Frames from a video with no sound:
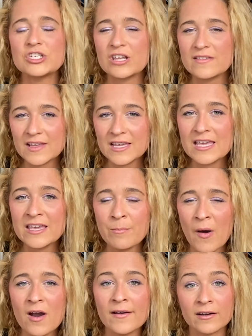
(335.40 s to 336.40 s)
is a key
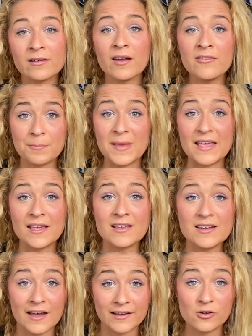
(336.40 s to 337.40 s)
part of being
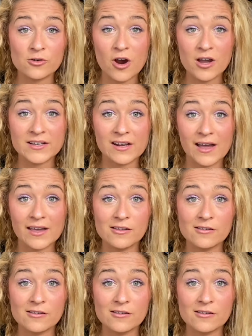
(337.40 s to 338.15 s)
a Nile crocodile.